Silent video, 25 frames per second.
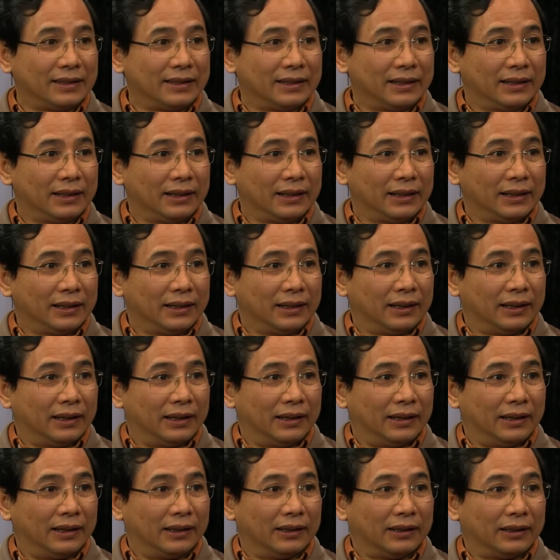Yes.
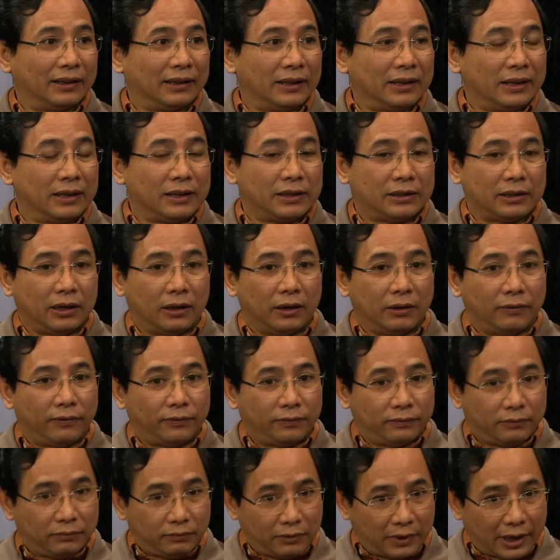Uh, mm. So
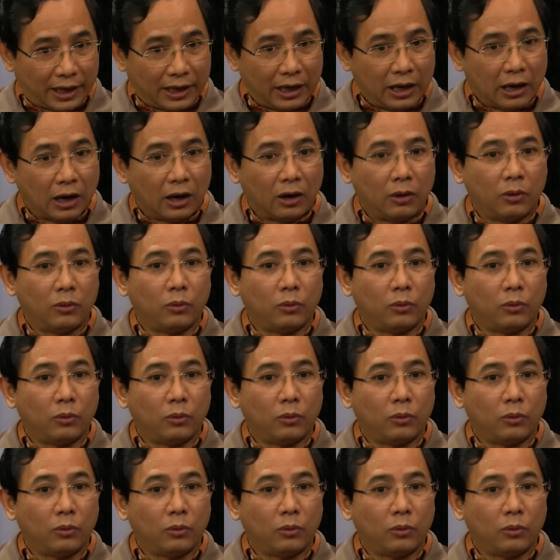they know